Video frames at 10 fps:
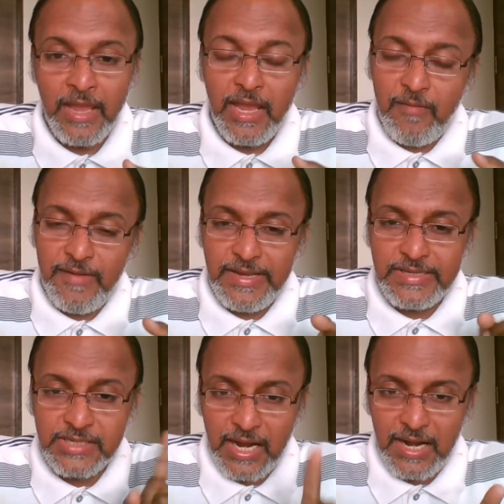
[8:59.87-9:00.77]
Even
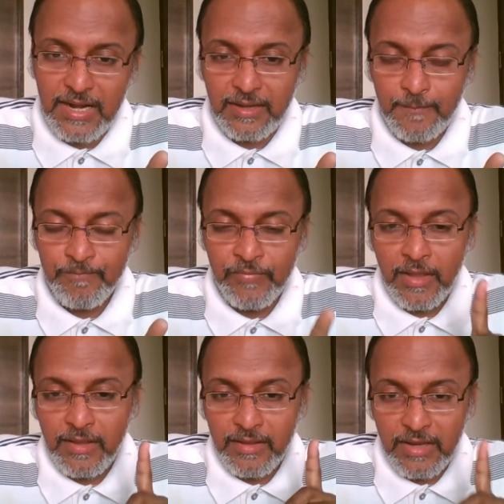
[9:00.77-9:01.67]
chart,
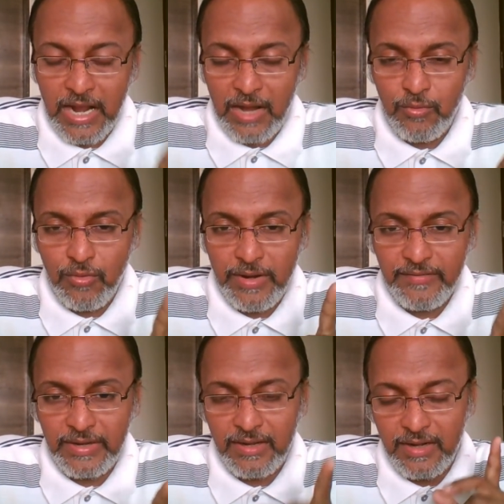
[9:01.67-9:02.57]
Rahu and
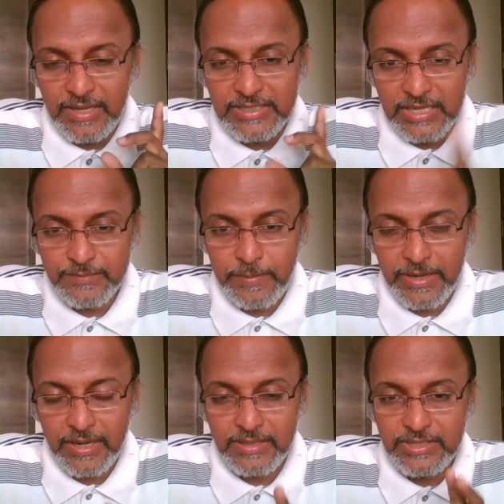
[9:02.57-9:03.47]
Saturn is aspecting.